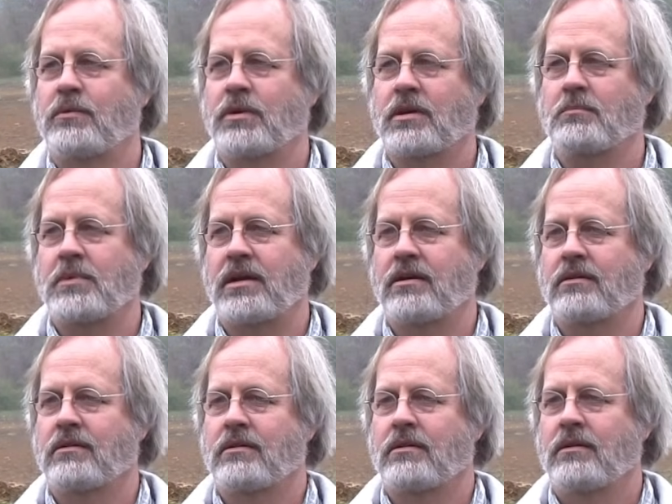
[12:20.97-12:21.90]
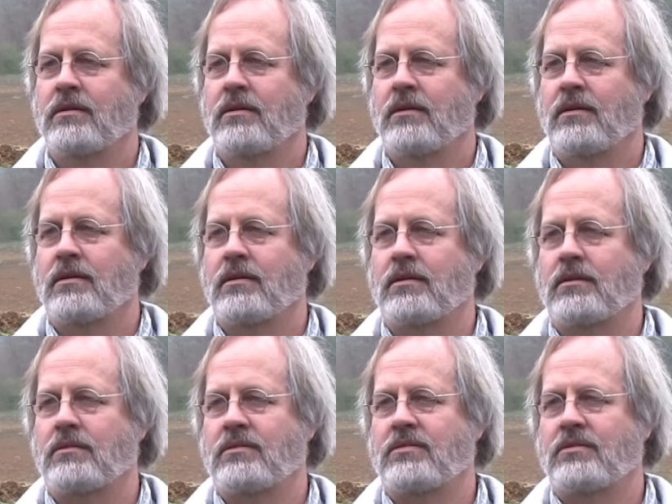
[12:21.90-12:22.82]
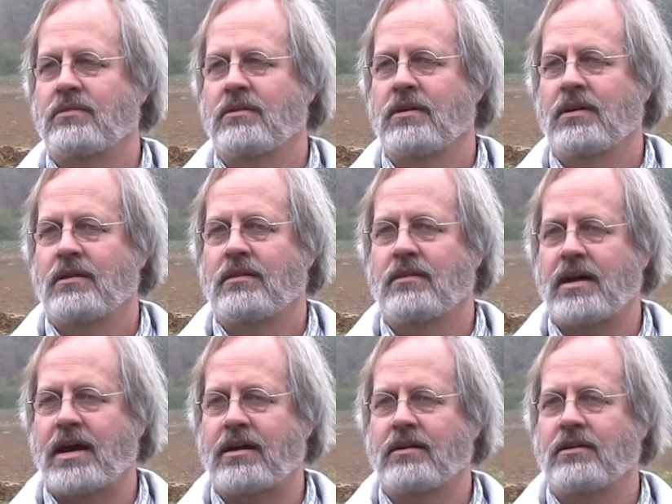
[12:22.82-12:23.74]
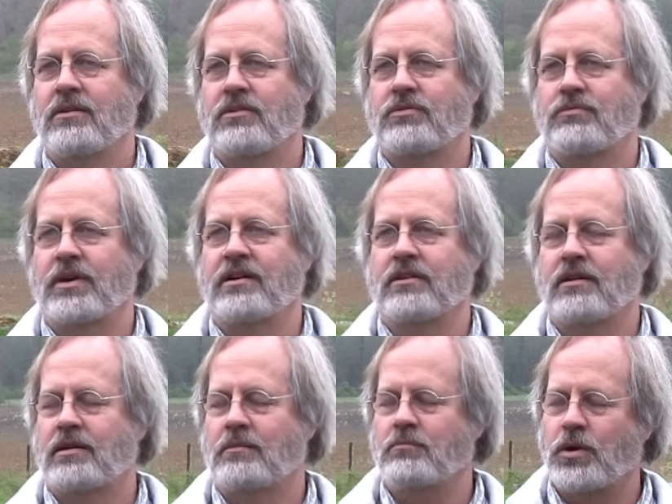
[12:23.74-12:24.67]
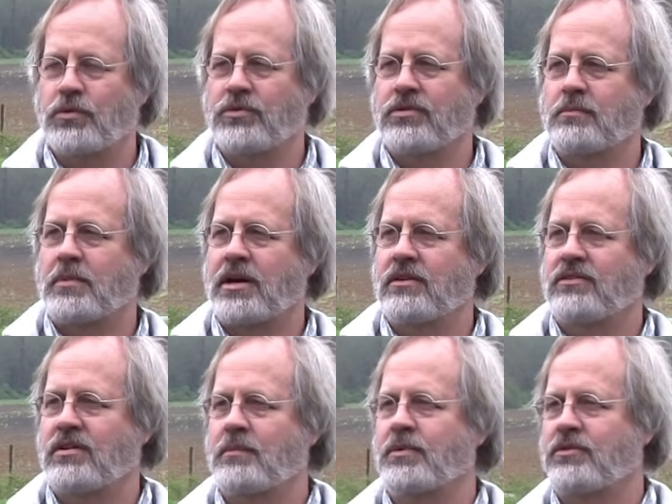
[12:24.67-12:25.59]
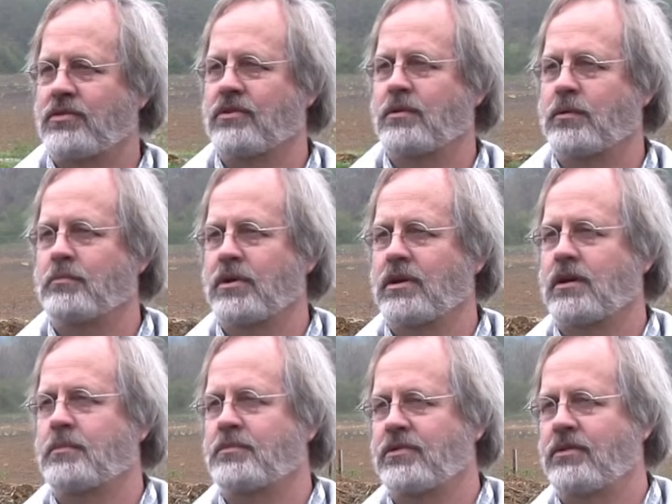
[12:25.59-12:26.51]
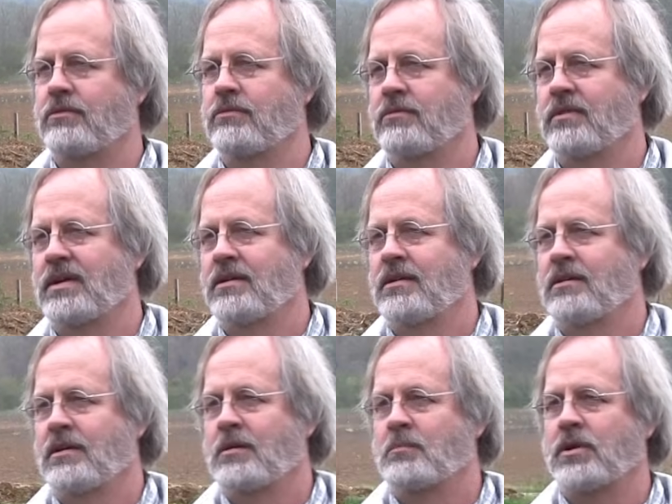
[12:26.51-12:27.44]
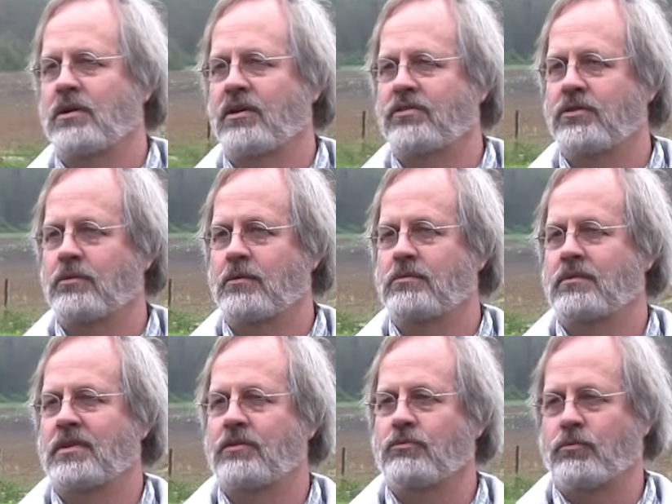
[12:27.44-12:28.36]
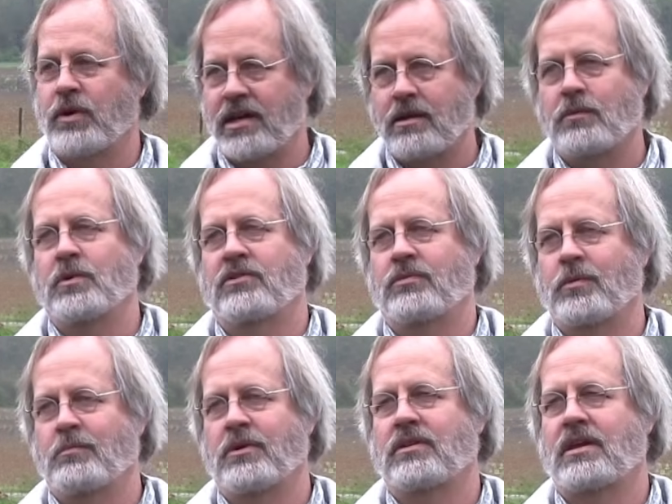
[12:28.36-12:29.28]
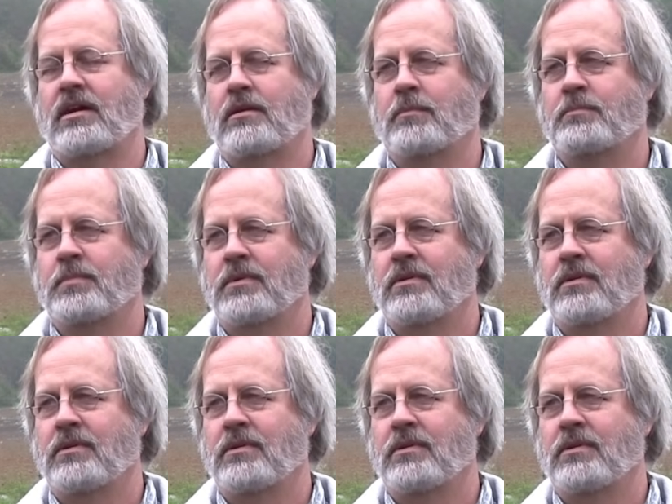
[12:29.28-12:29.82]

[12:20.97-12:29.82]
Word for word: that we can make, and that is regulated mostly by the temperature that we bring it up to, but also the rate at which we bring that up